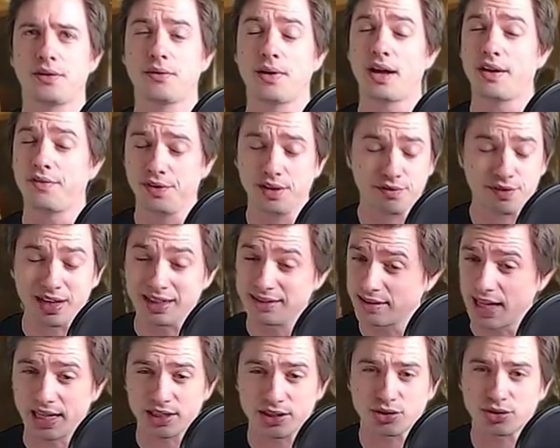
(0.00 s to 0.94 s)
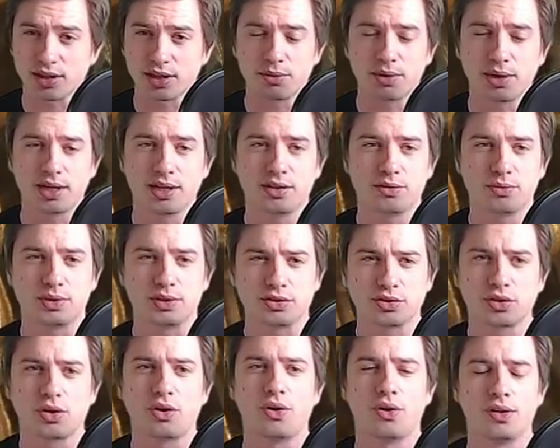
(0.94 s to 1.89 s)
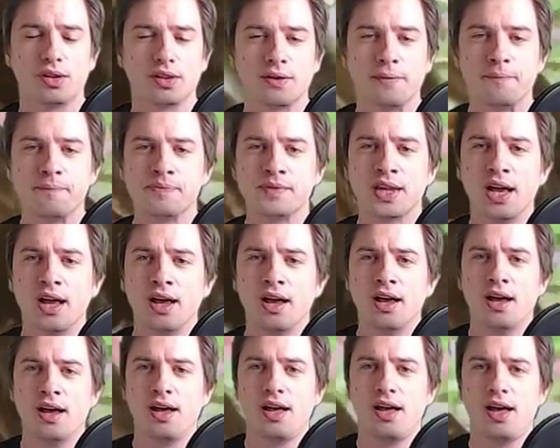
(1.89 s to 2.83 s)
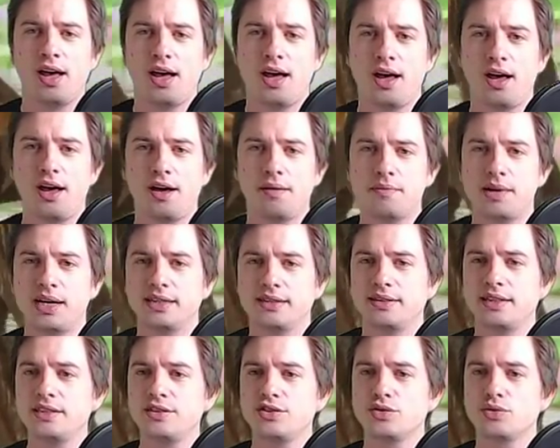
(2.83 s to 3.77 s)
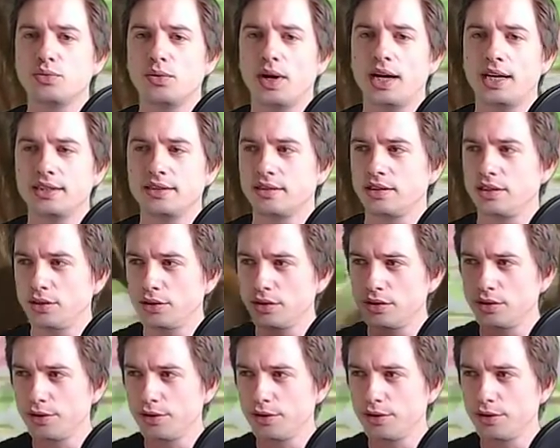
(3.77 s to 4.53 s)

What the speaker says: I think that's actually what it was called. And this was, you